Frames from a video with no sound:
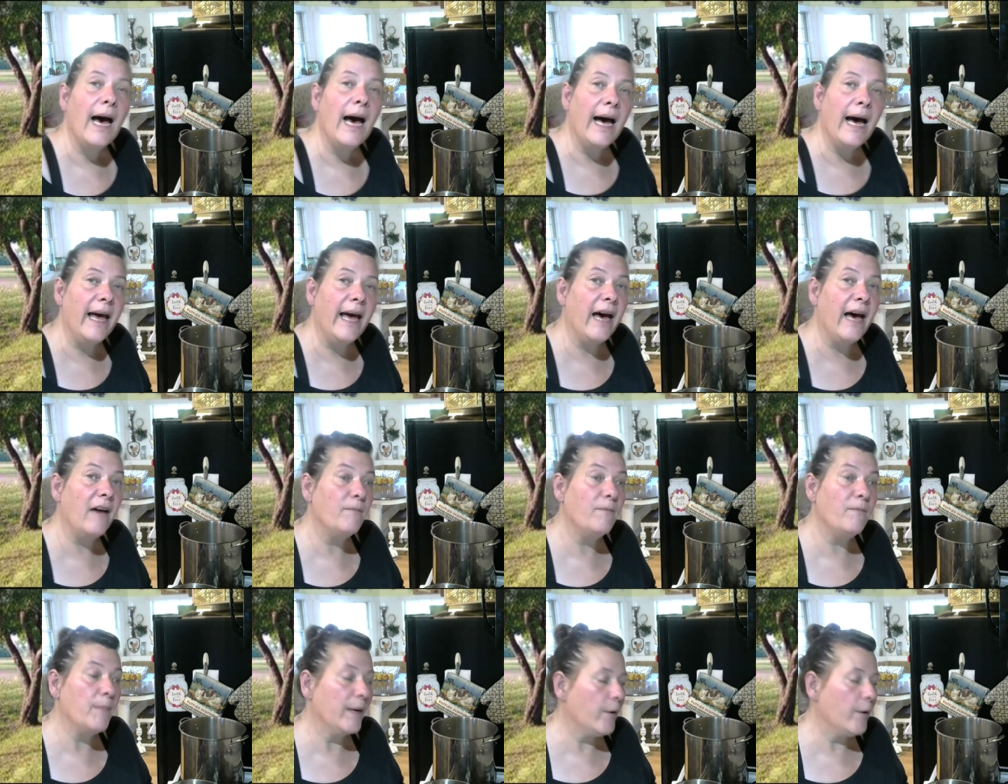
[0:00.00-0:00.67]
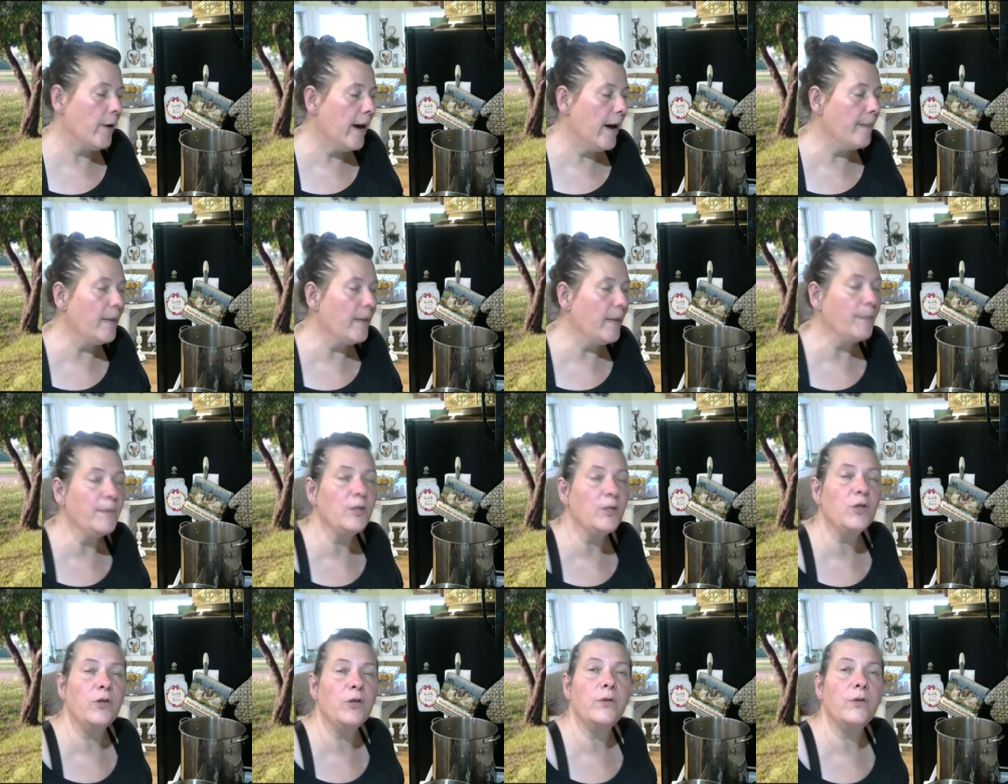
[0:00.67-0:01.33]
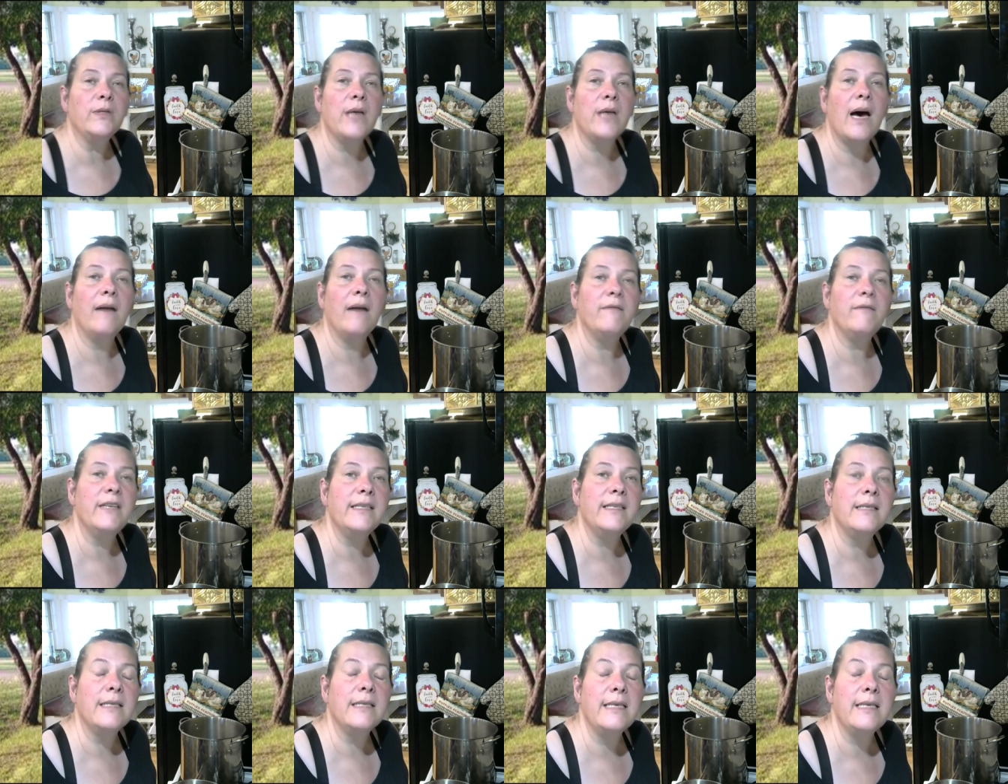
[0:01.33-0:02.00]
I have my crabapple juice
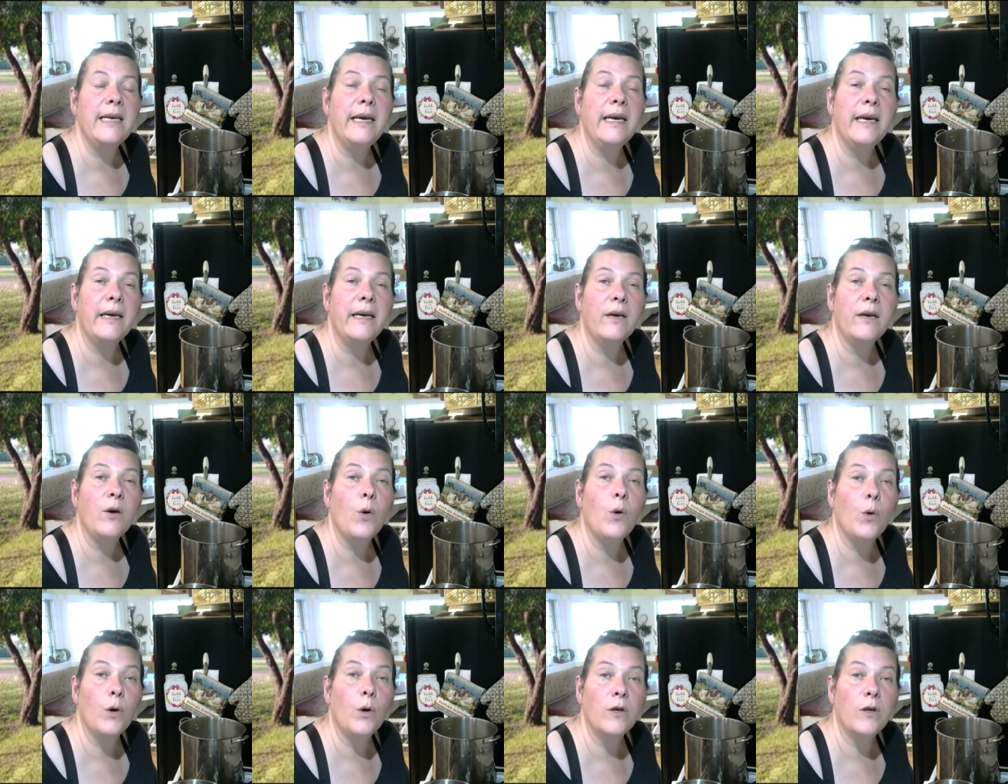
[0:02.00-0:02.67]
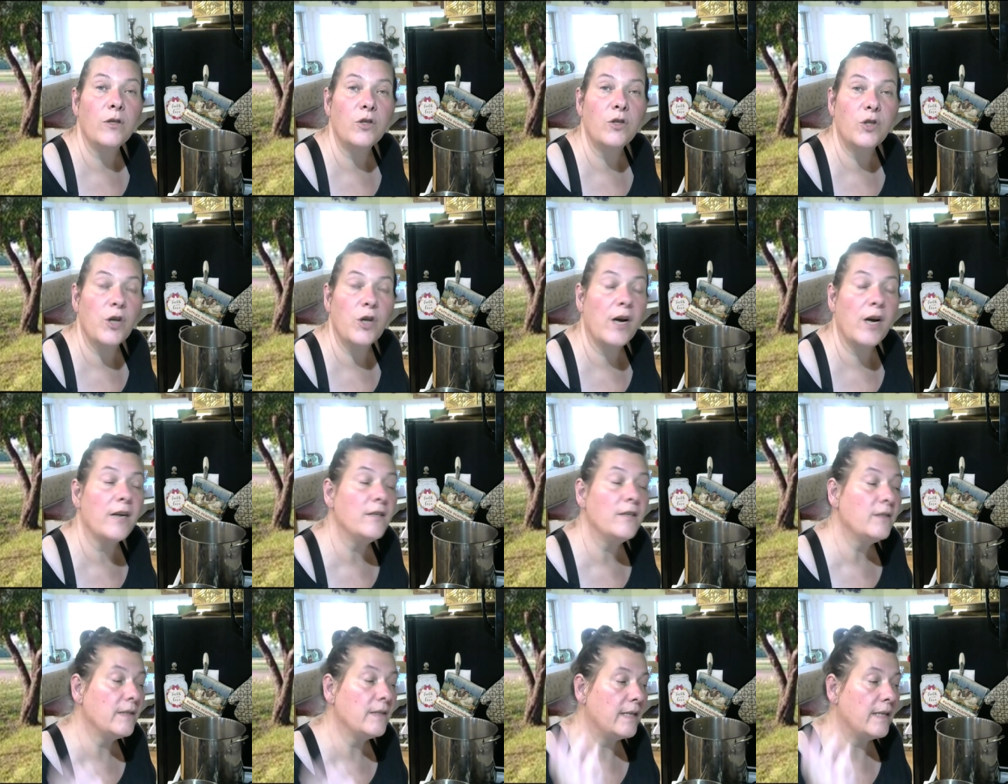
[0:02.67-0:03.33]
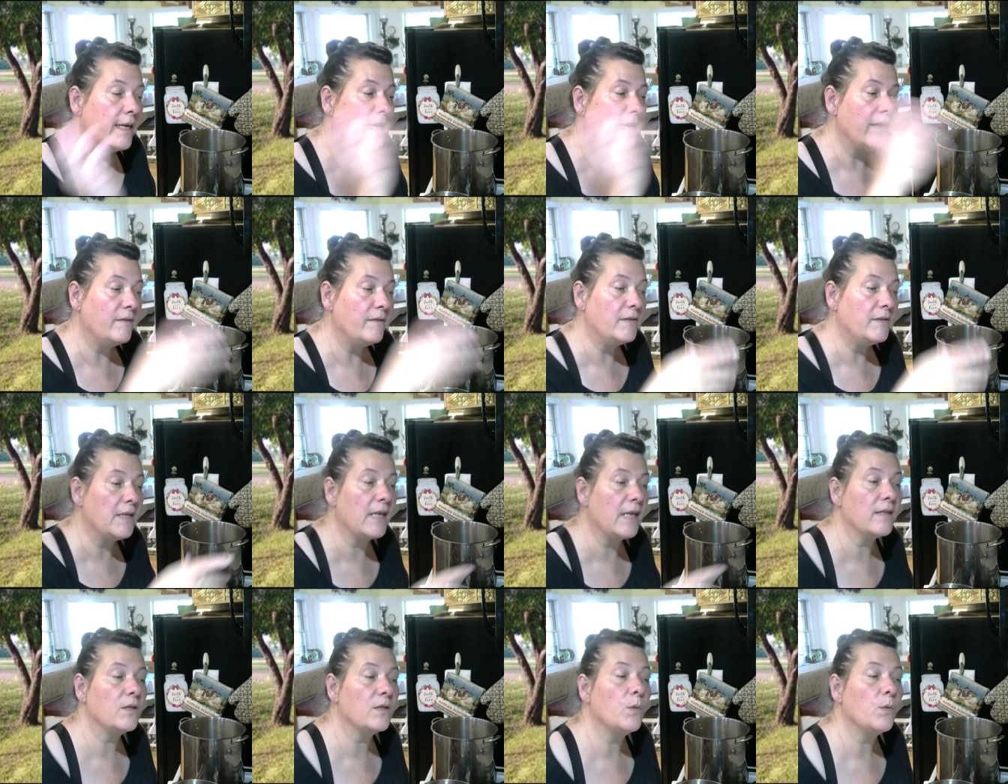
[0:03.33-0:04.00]
obviously in quart jars that I've
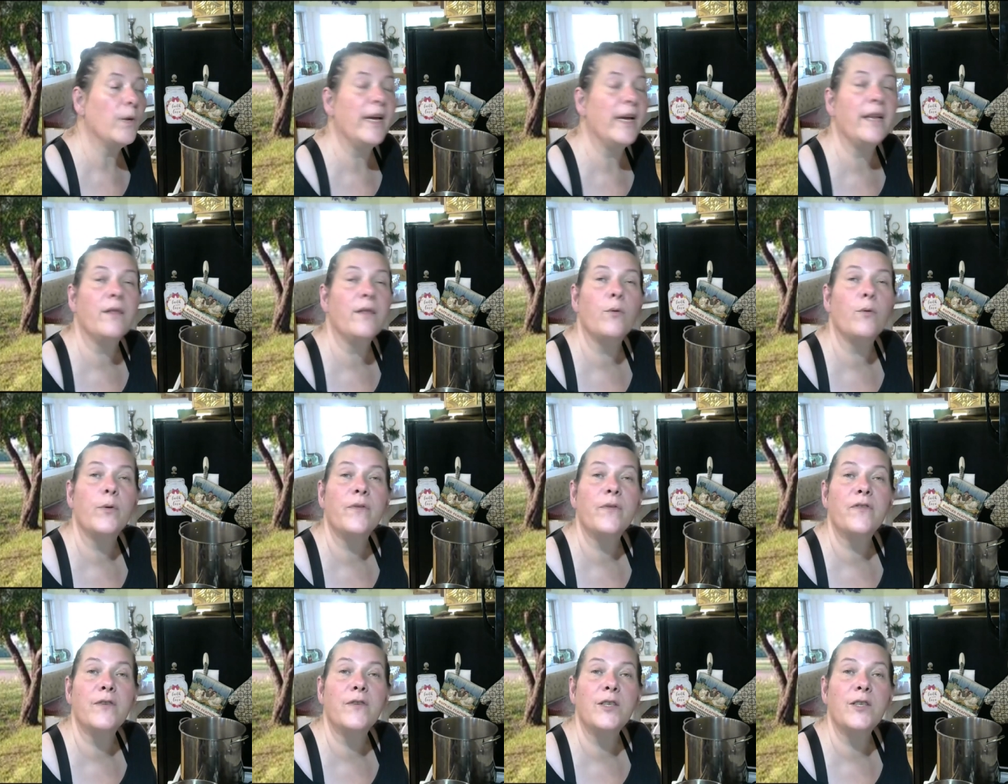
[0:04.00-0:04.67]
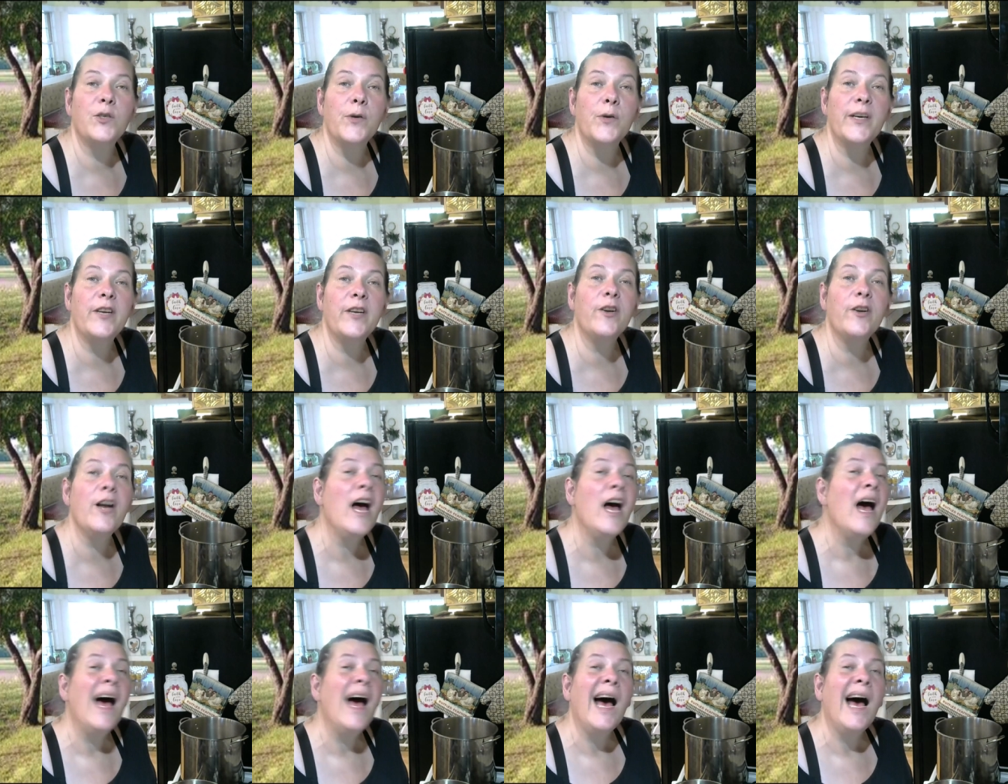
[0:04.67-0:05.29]
tucked away in the refrigerator.